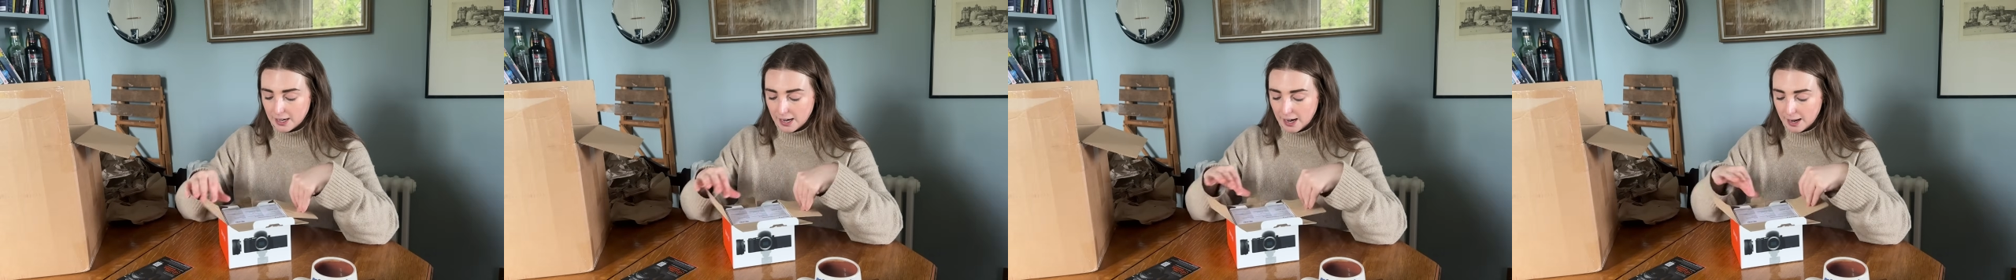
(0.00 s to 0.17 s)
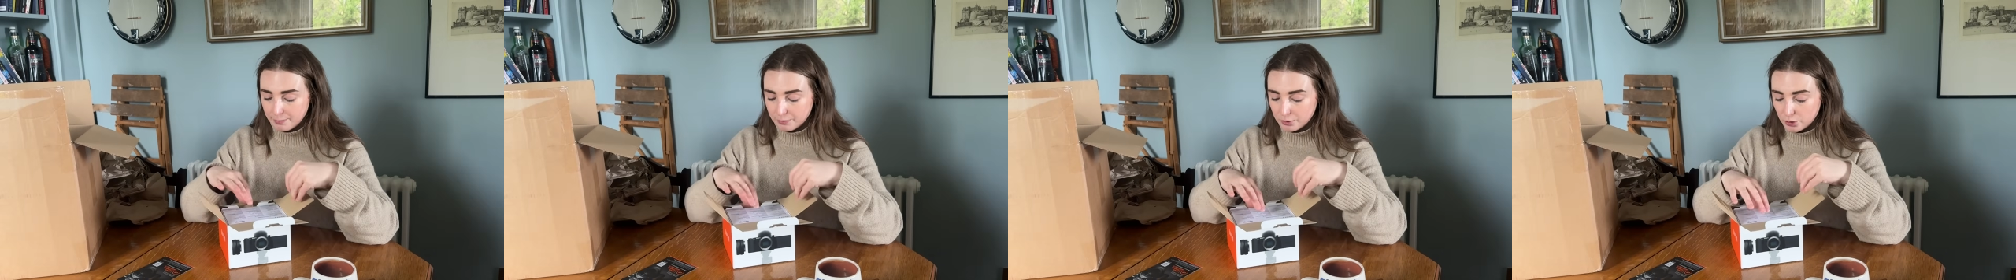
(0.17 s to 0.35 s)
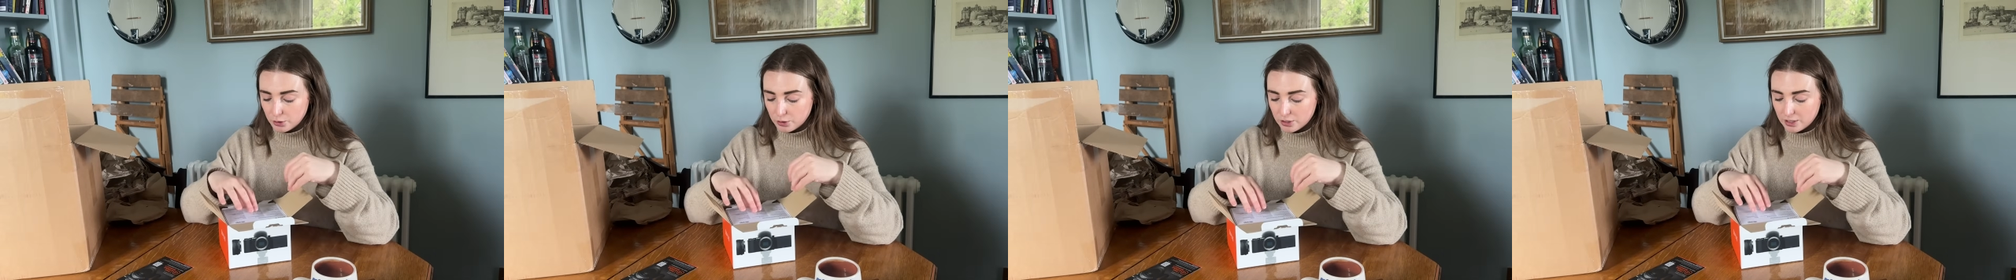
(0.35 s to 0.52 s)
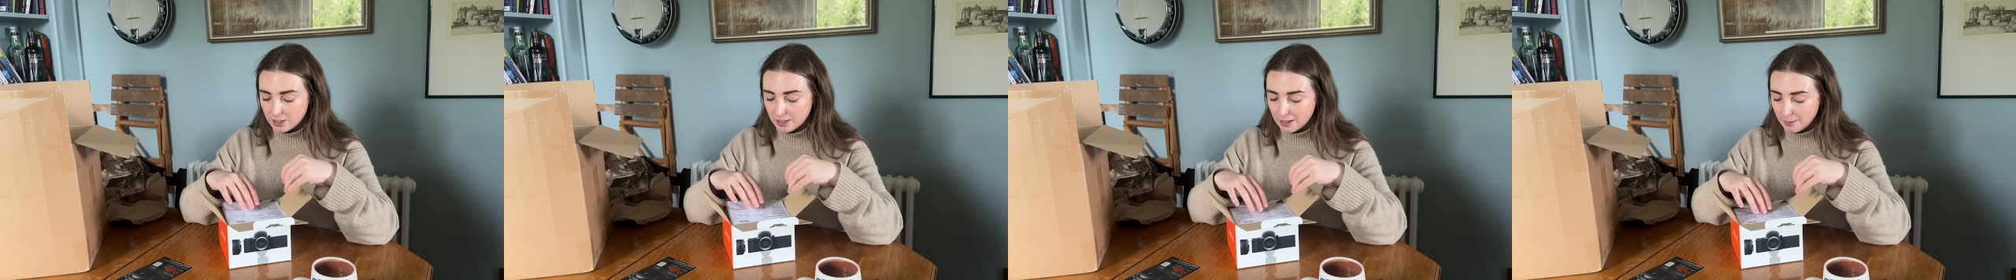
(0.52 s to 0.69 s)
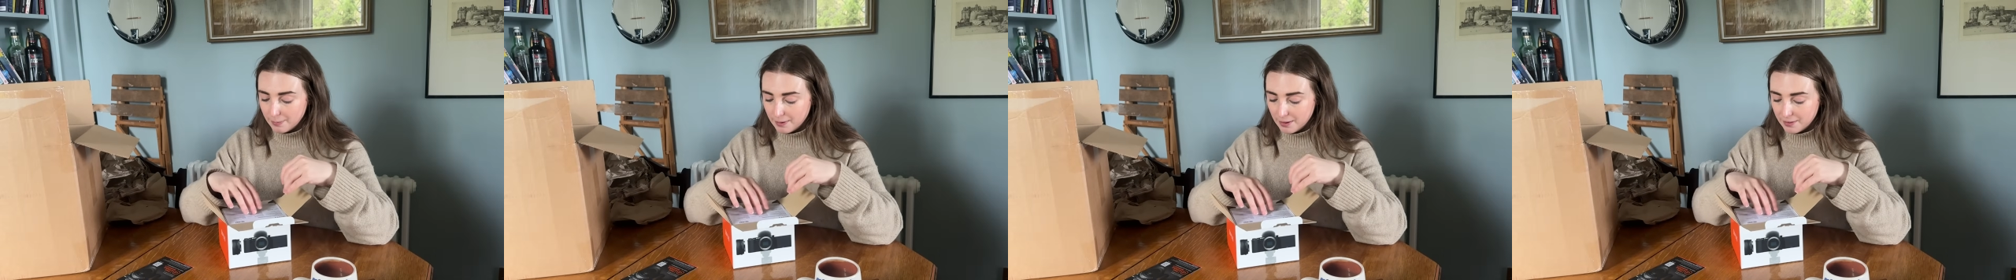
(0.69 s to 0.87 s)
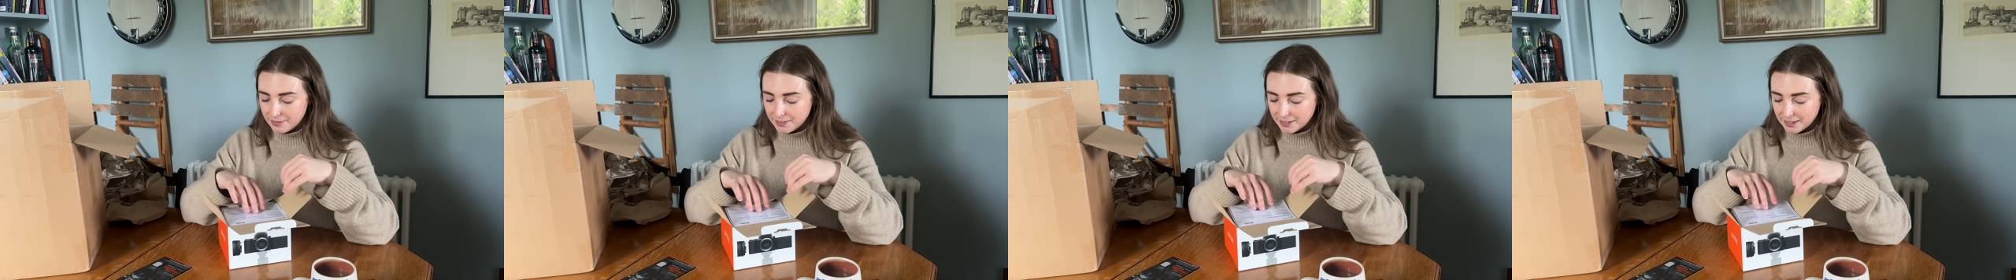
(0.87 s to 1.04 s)
I'm usually a
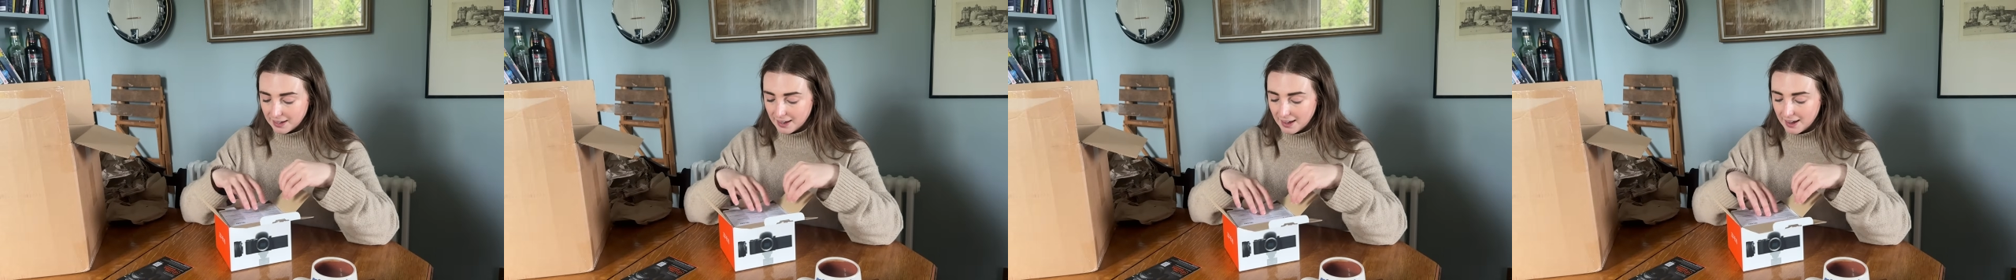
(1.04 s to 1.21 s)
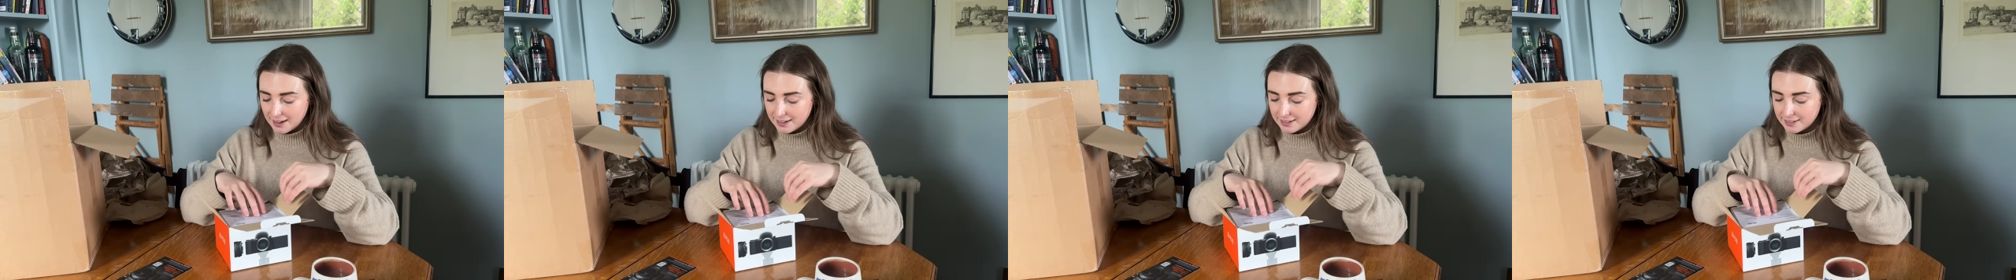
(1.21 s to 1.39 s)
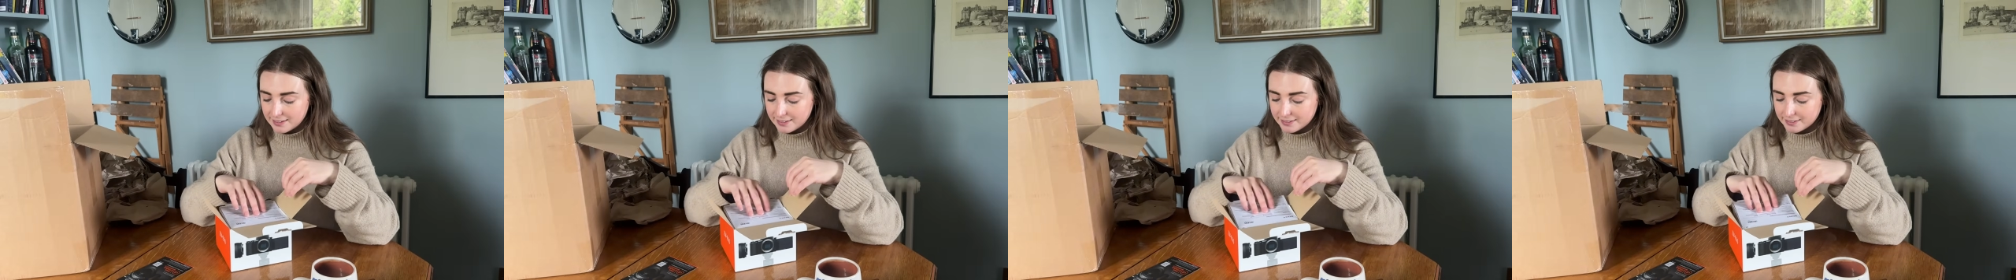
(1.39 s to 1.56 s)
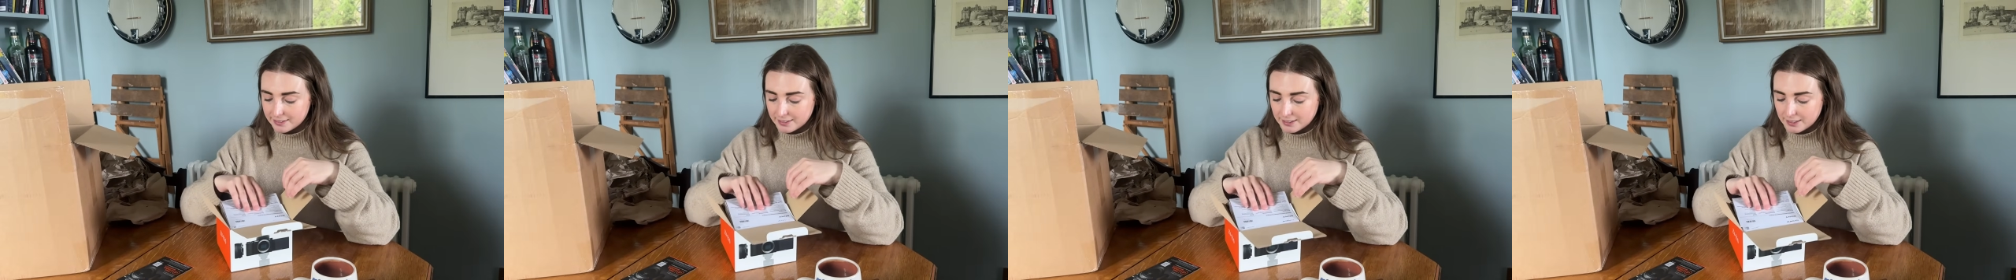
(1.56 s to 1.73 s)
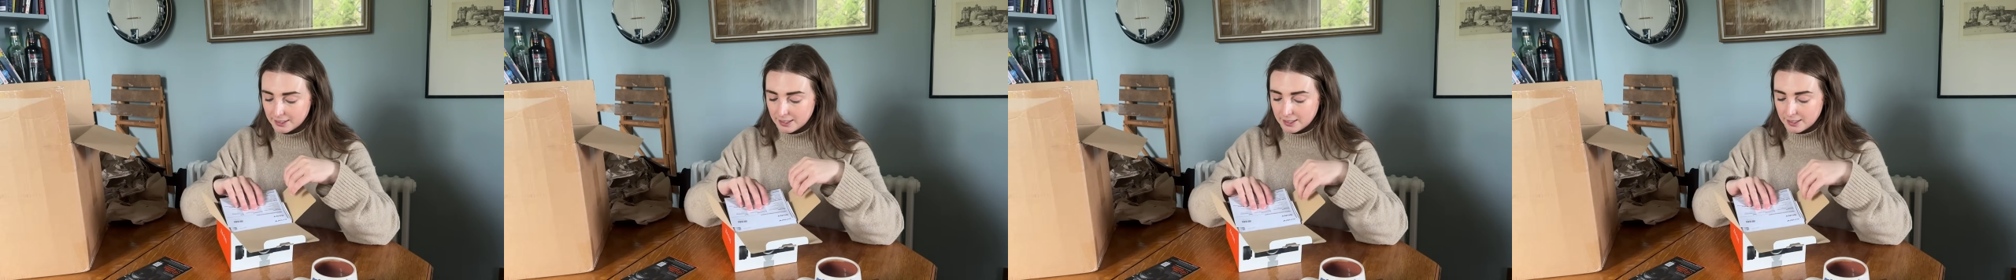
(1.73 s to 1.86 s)
bit of a Canon